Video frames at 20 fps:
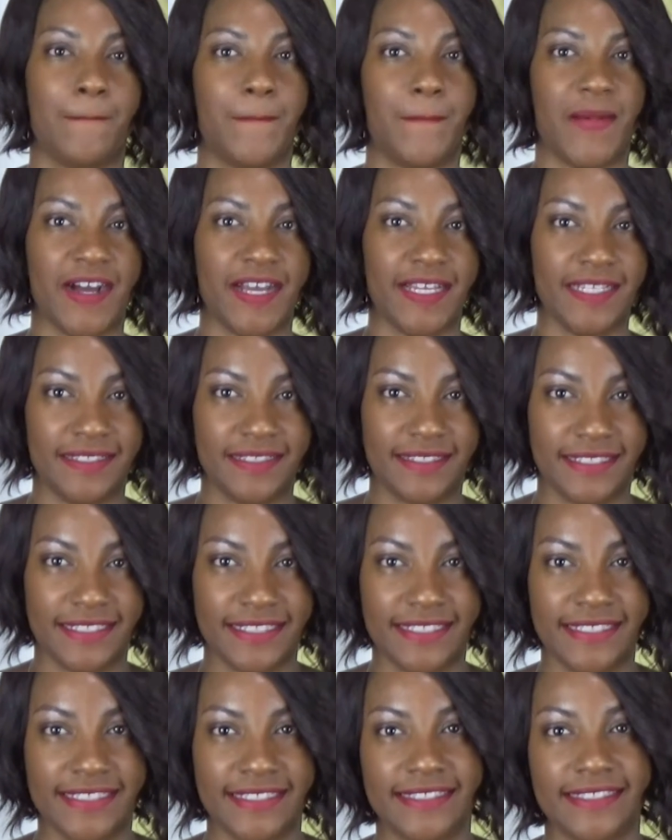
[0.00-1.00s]
but
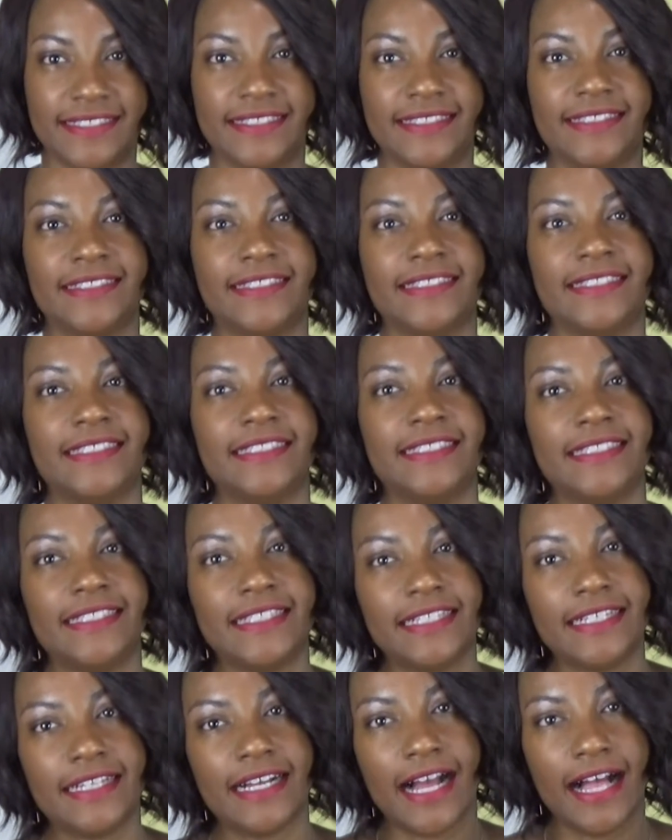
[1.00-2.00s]

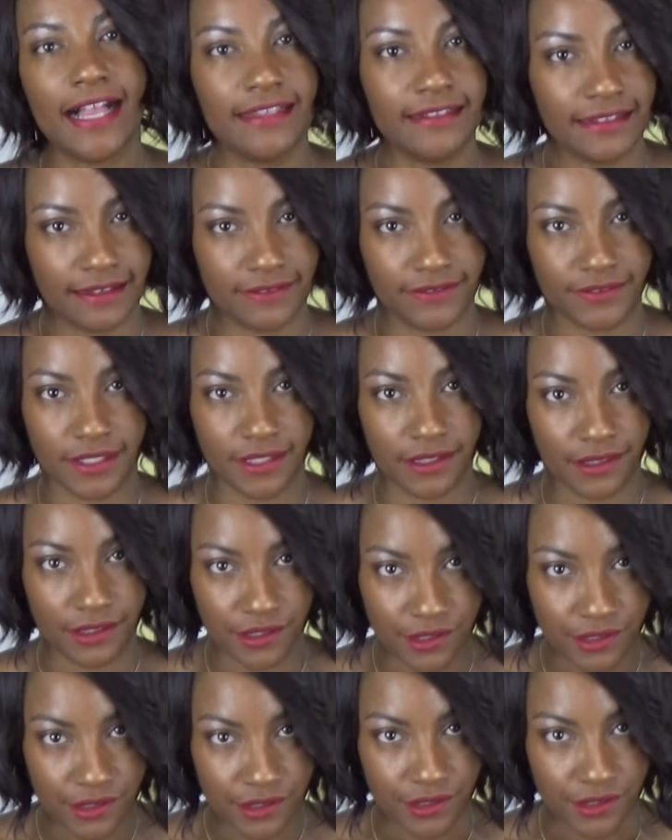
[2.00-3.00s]
I'll never
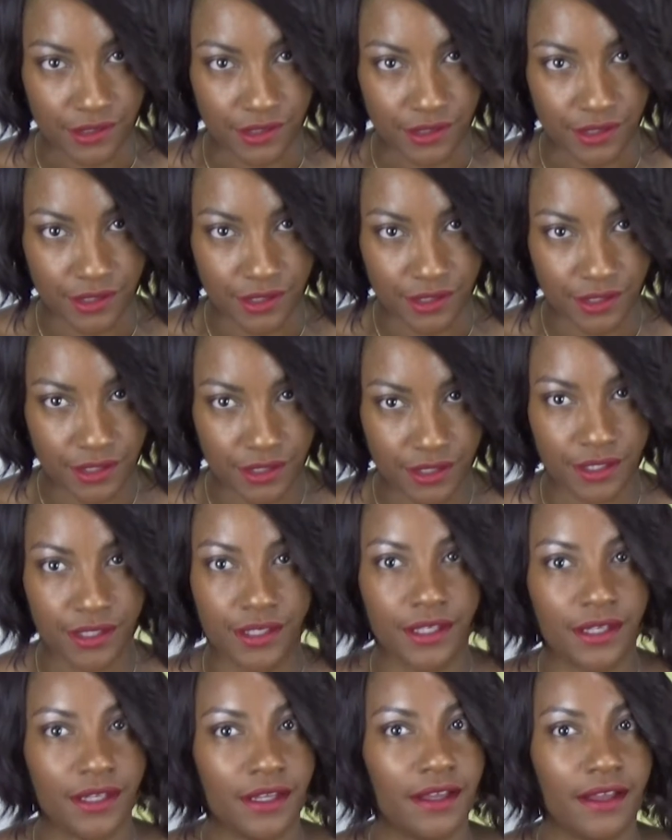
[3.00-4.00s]
learn.
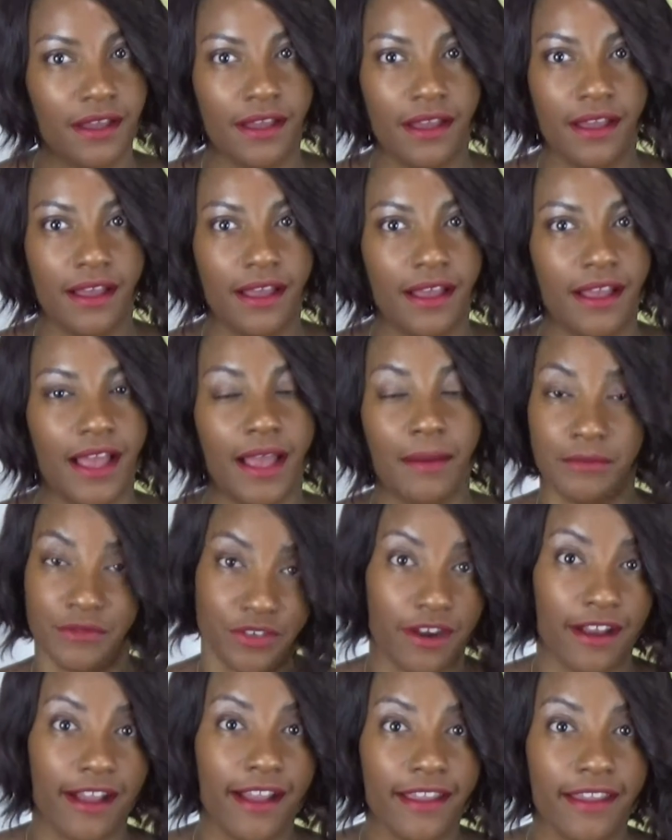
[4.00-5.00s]
I'm
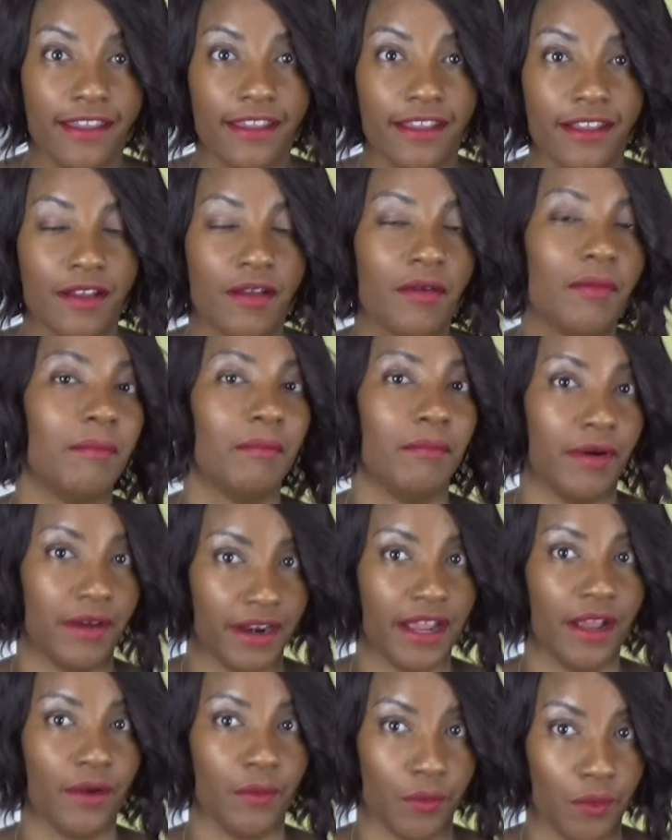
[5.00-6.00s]
trying, but
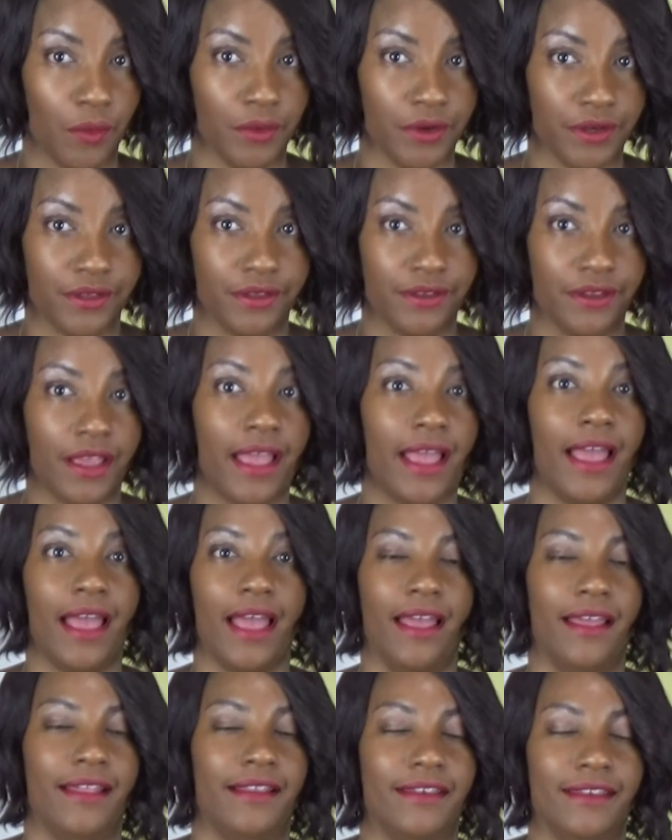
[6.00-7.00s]
I
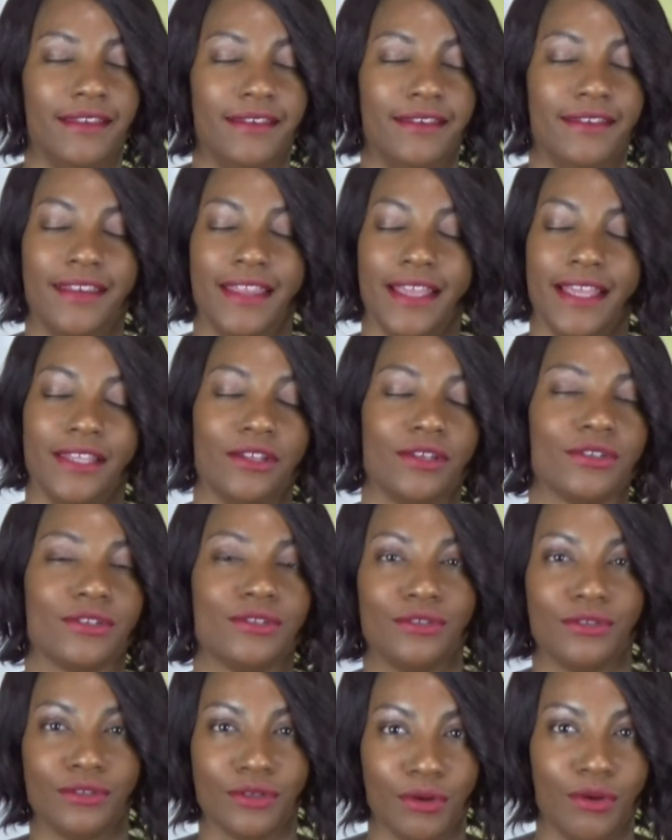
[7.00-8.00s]
won't. And they look
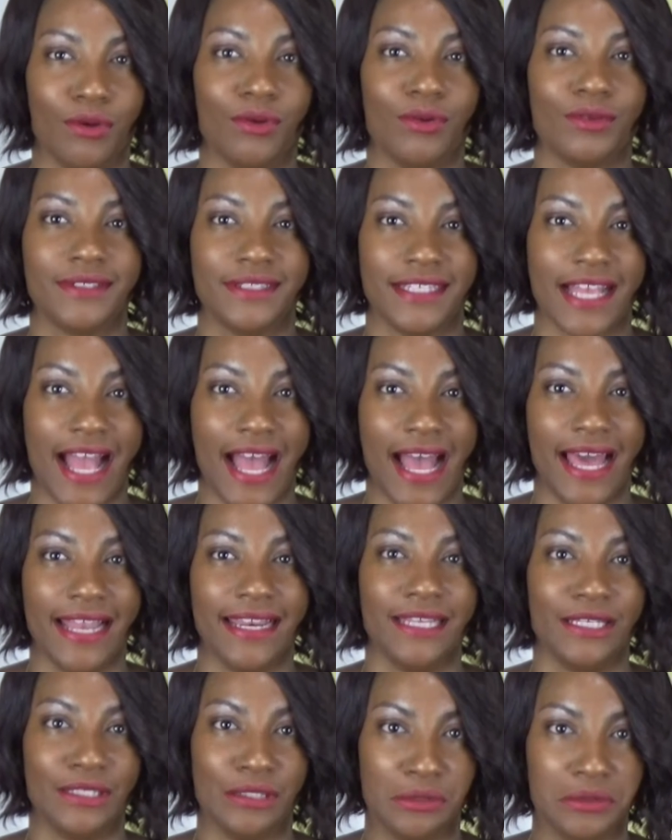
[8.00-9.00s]
so sad
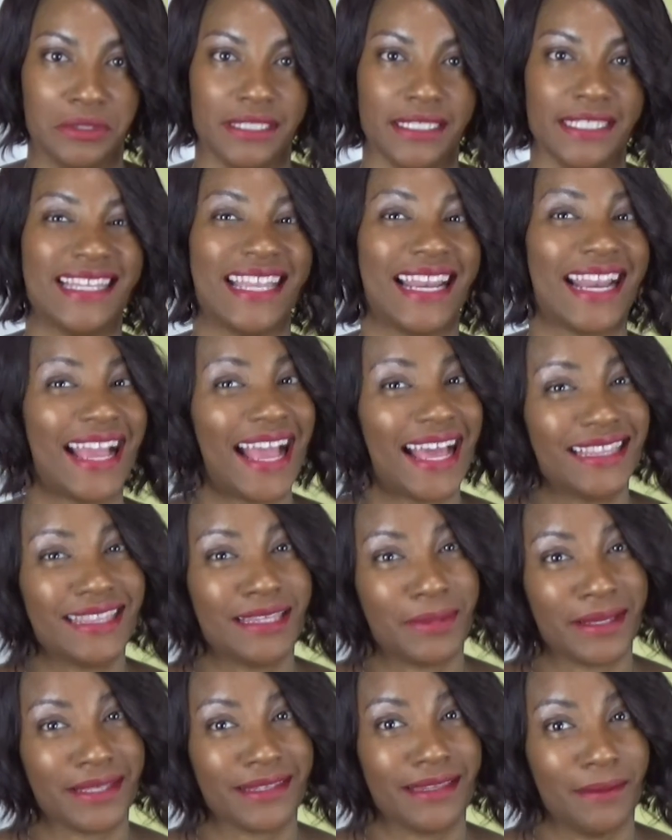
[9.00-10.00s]
and lonely that I had to
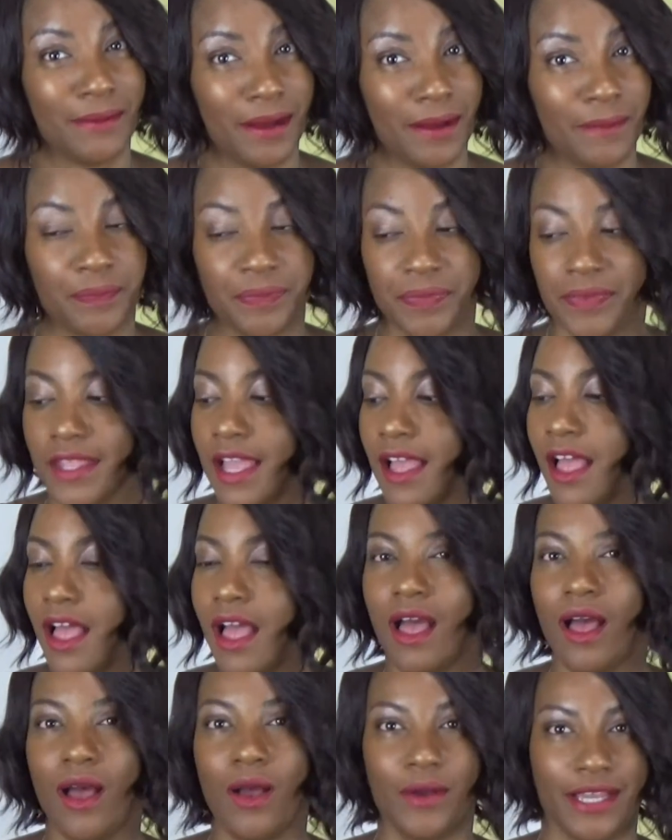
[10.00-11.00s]
pick them up.
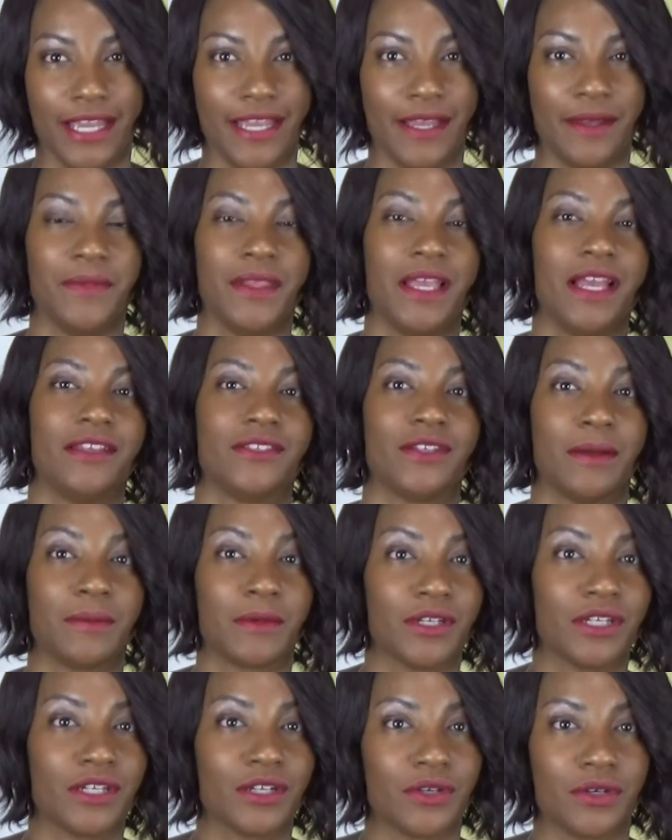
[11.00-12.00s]
Okay, so I'm
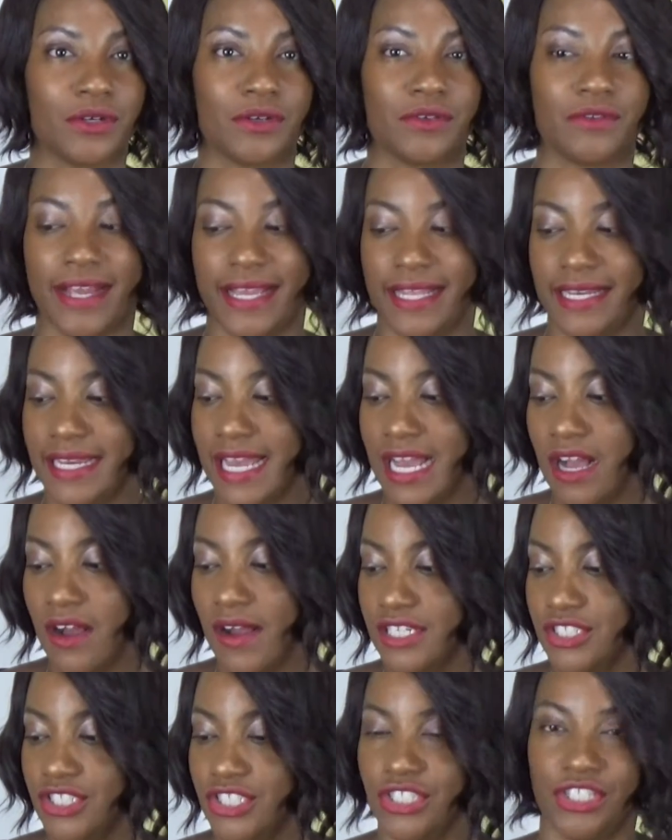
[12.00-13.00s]
gonna go right now
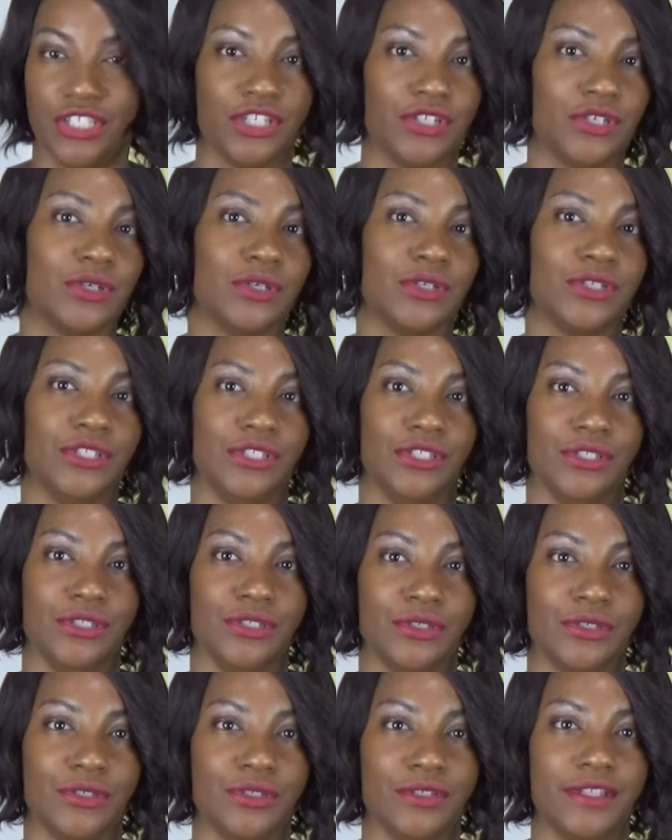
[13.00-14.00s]
and show
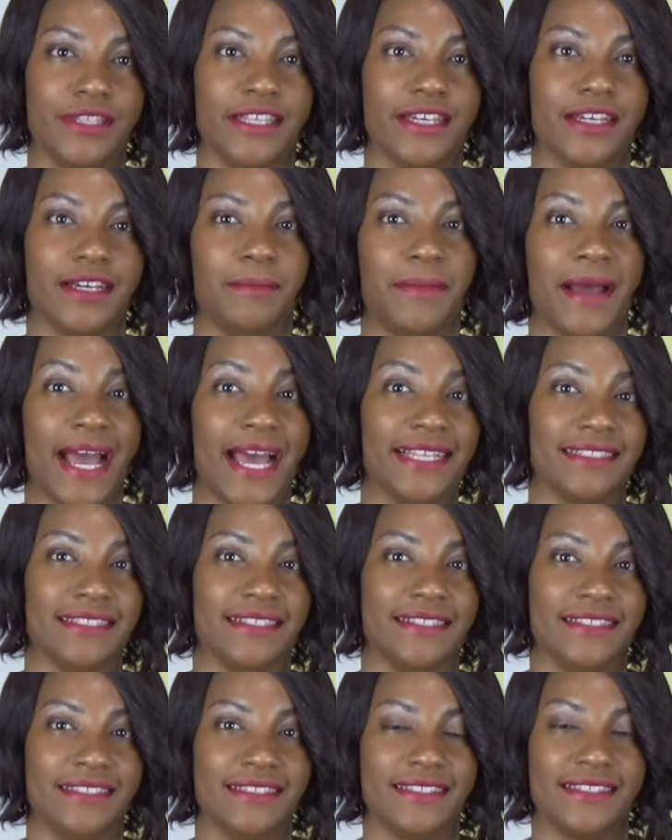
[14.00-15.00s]
you the
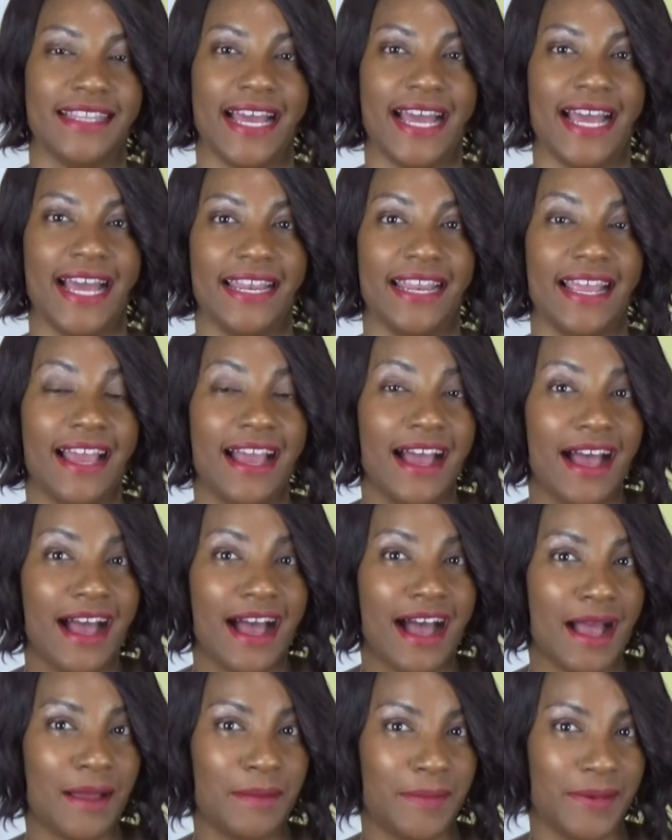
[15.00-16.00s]
patterns that
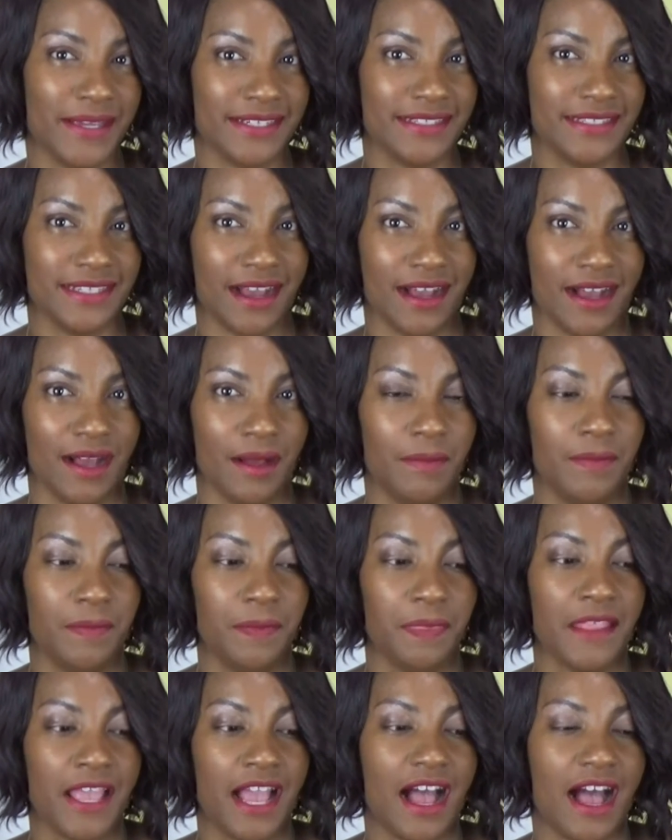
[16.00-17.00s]
I picked up.
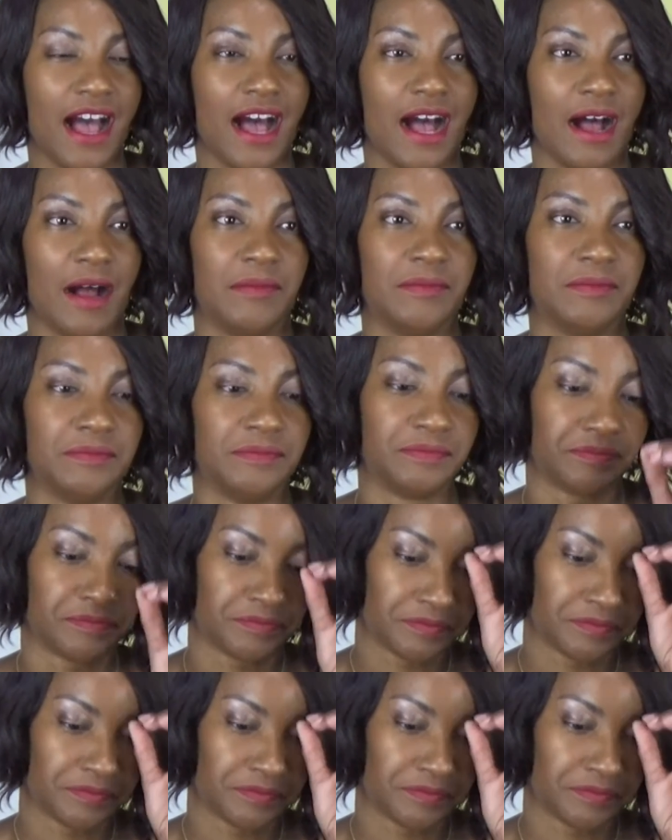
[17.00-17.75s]
Um,